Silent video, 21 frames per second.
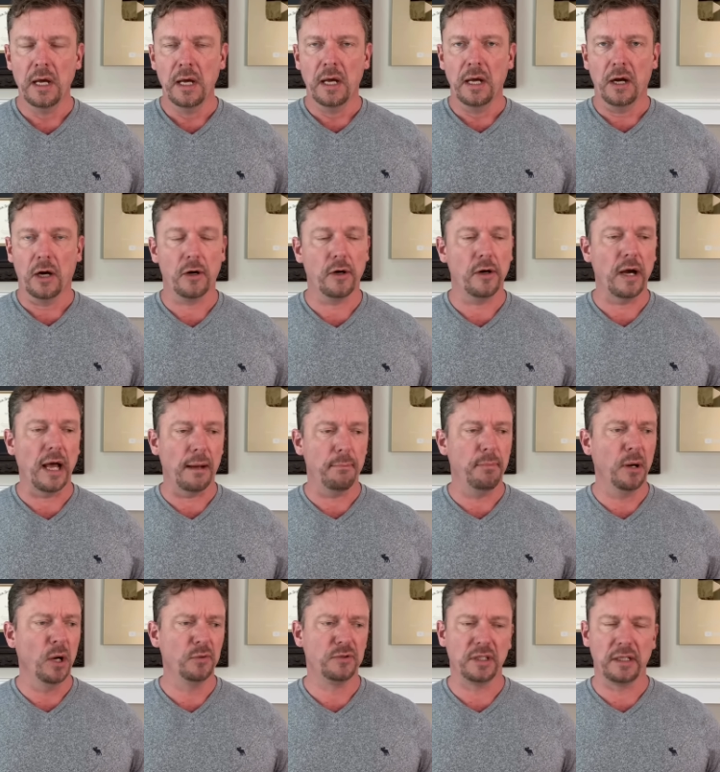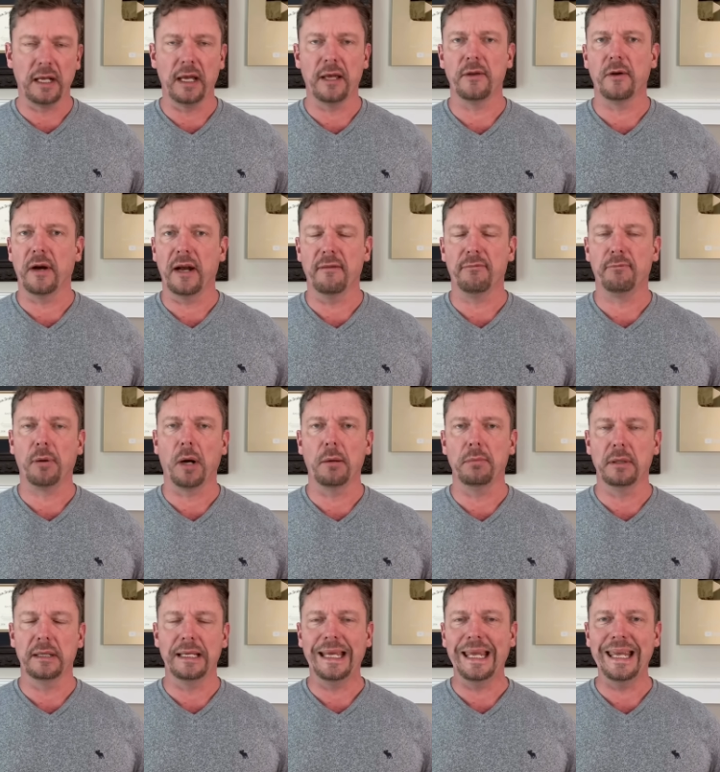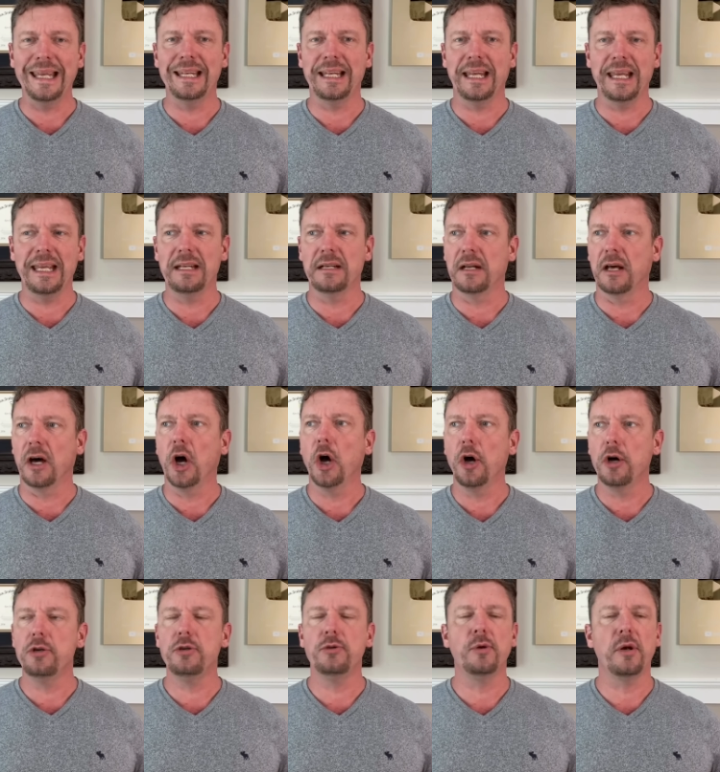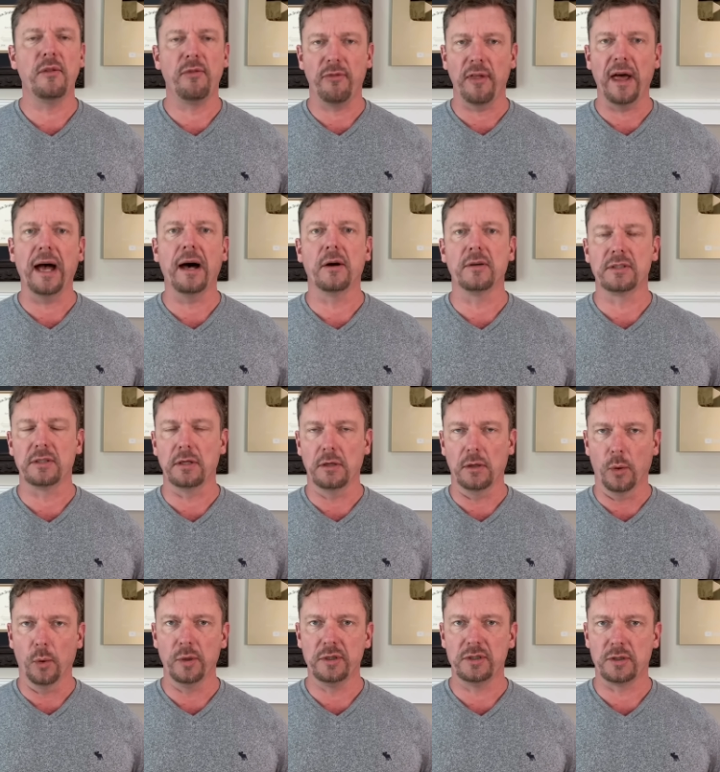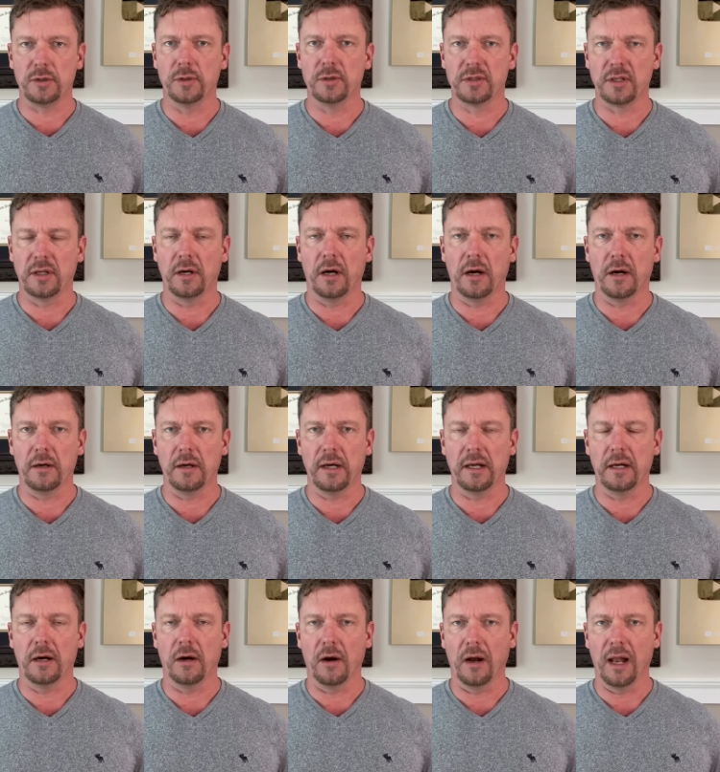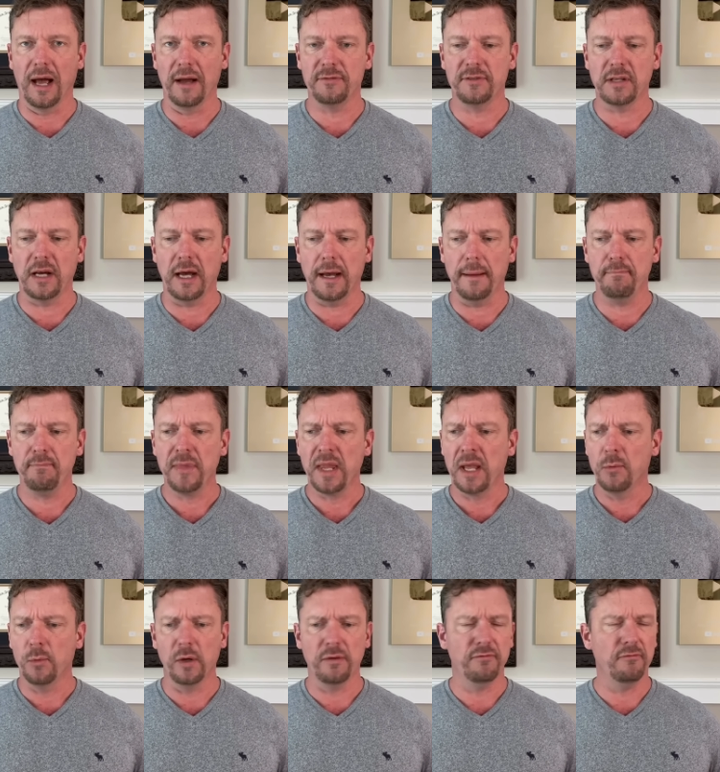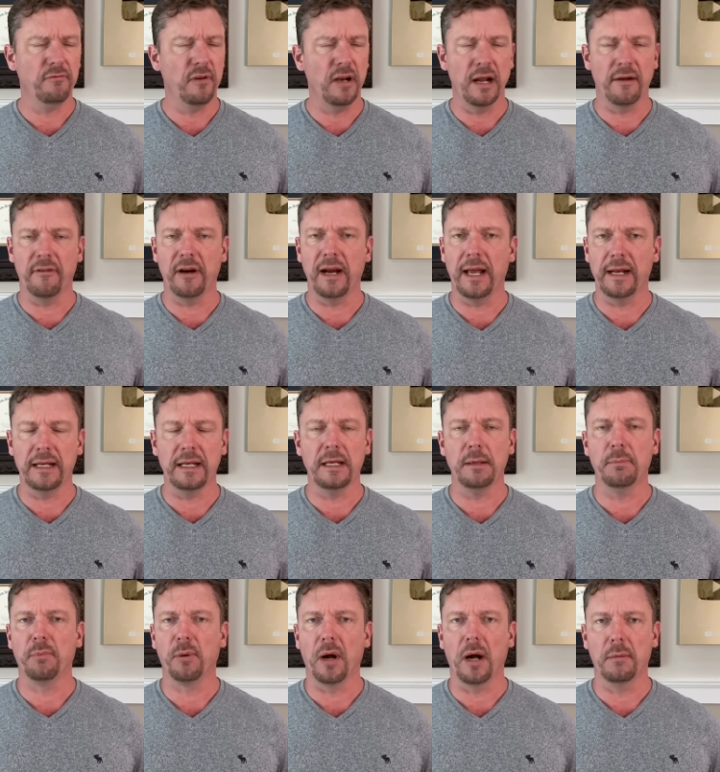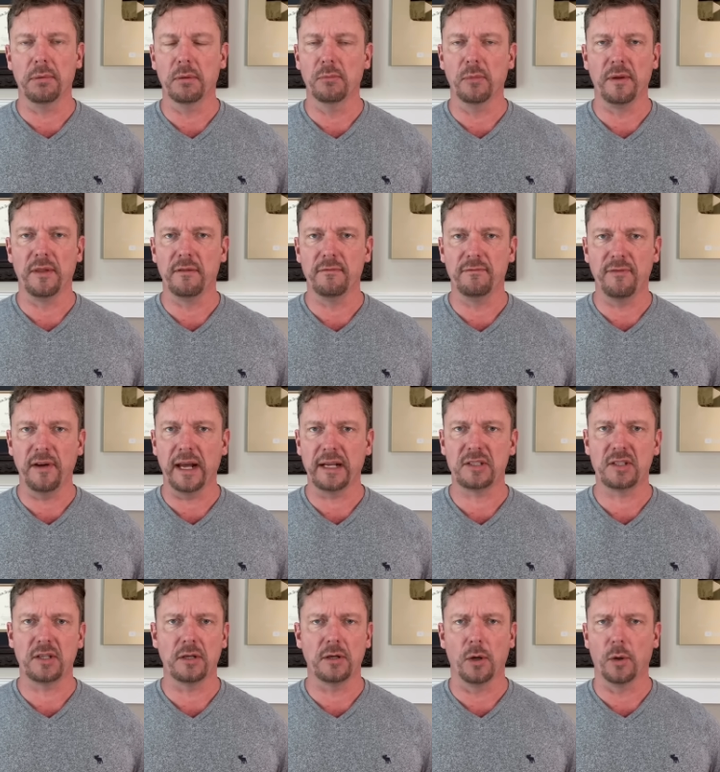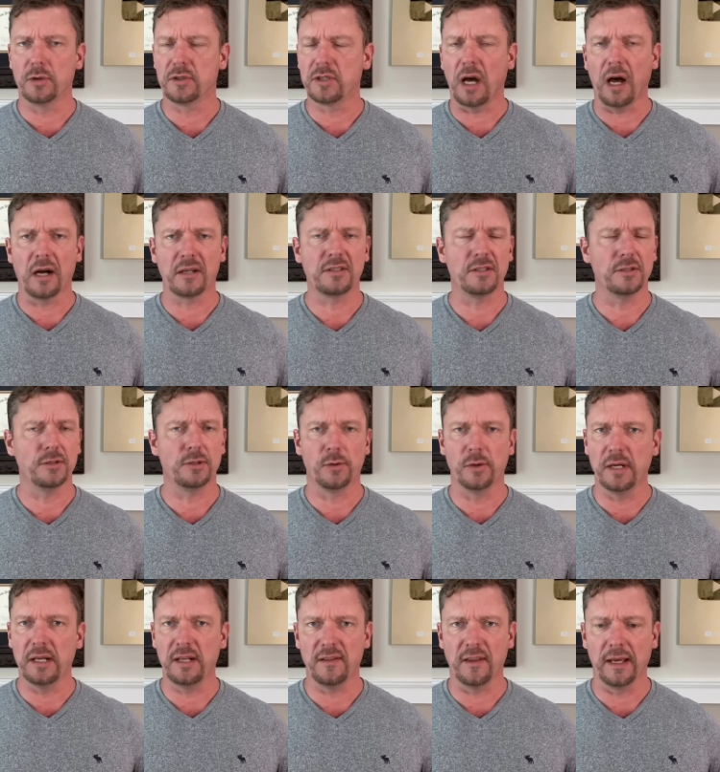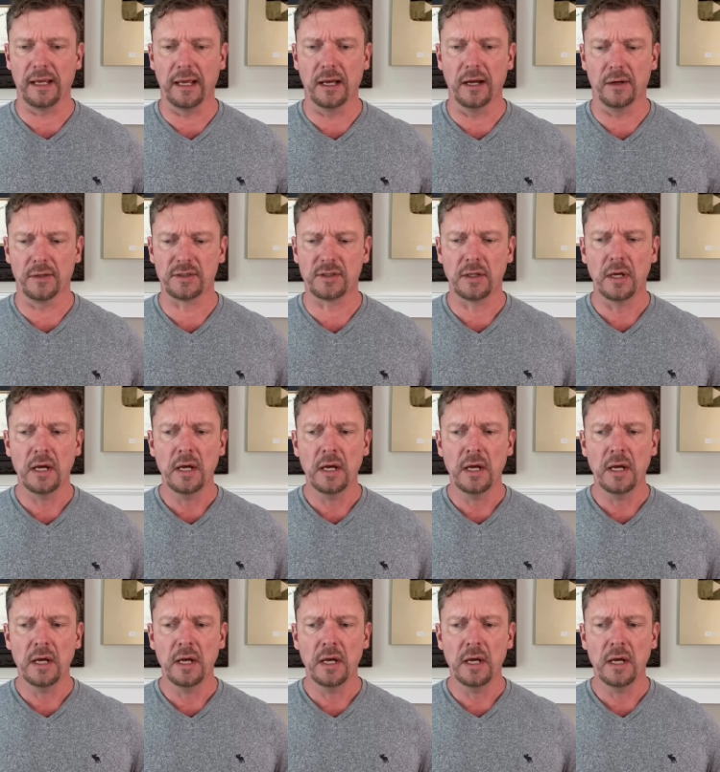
her and I both together have probably eat, eaten a hundred thousand oysters in our in our lifetime. We've never had any problem with infection or toxins or anything else.